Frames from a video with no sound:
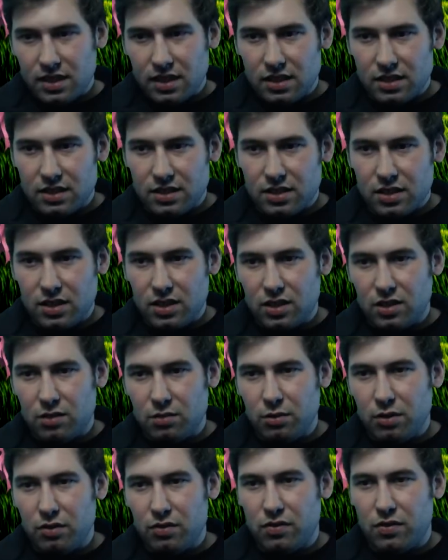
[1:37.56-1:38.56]
So
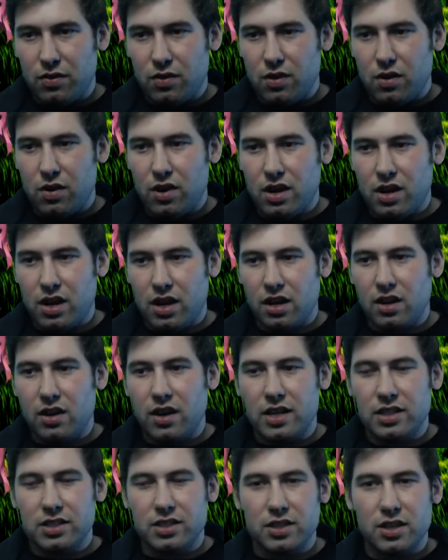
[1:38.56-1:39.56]
moving forward, I'll go ahead
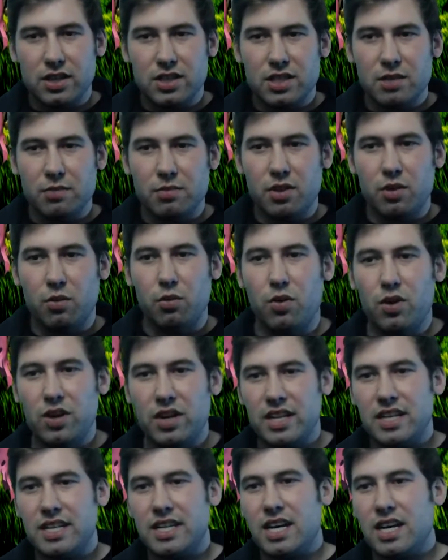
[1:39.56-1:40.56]
and show you some of the war
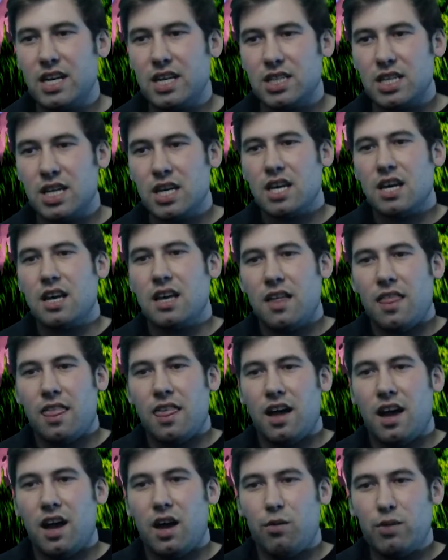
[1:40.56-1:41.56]
details.
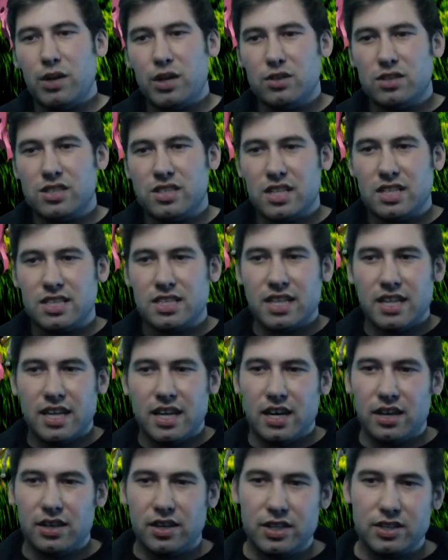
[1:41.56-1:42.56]
We used 60, they
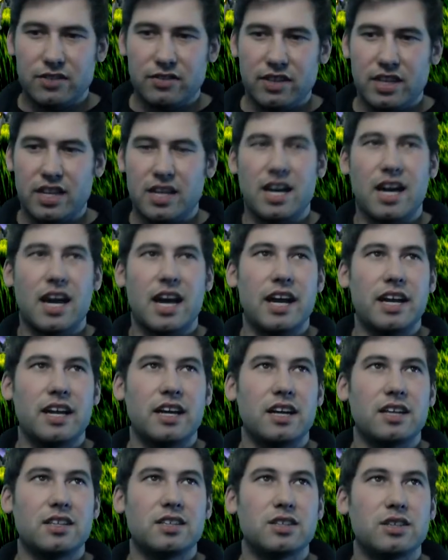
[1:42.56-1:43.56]
only used 59,
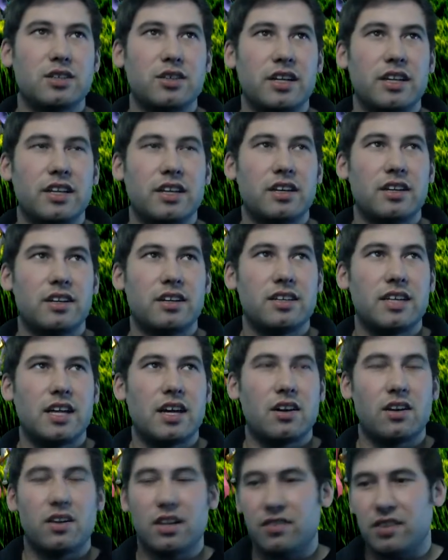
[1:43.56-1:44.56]
excluding their
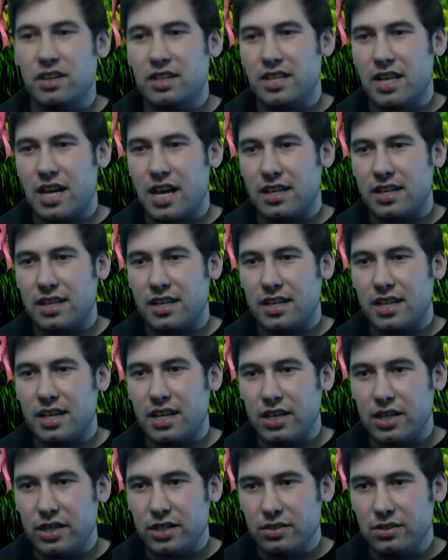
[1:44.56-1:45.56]
Townhall 11 attack that they
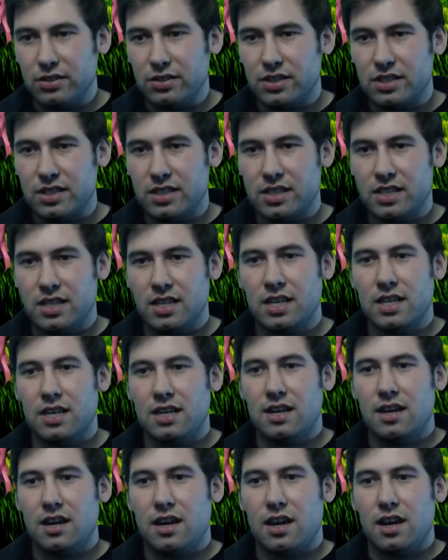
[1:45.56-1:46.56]
didn't use.
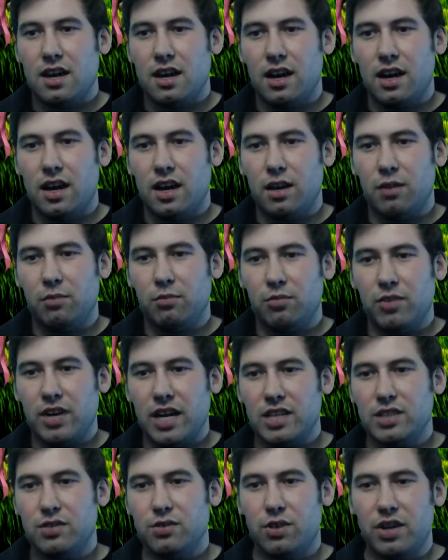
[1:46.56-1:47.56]
We
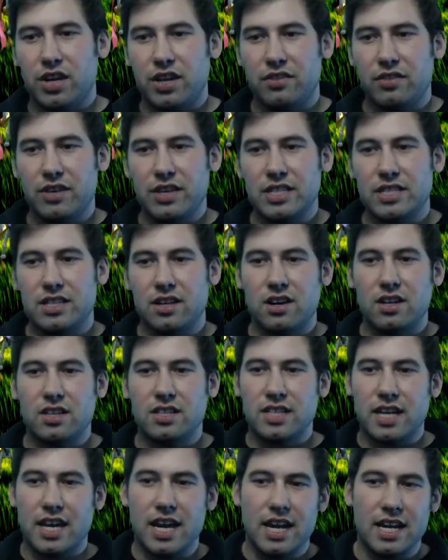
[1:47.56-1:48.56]
had 23 stars,
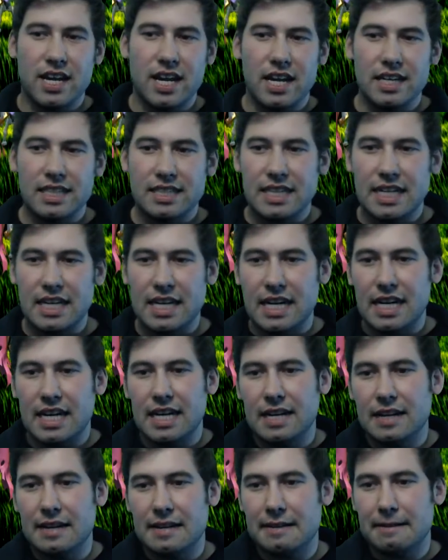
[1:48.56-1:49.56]
they had
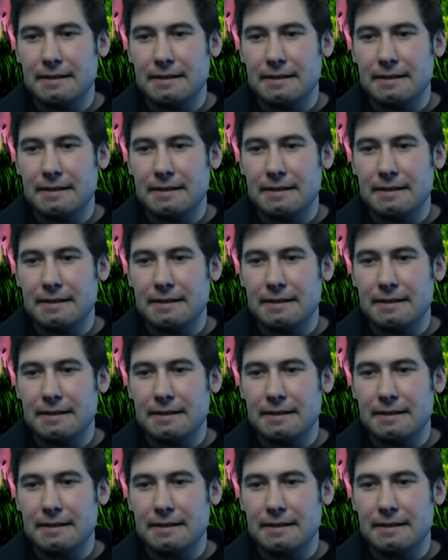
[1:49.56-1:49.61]
19.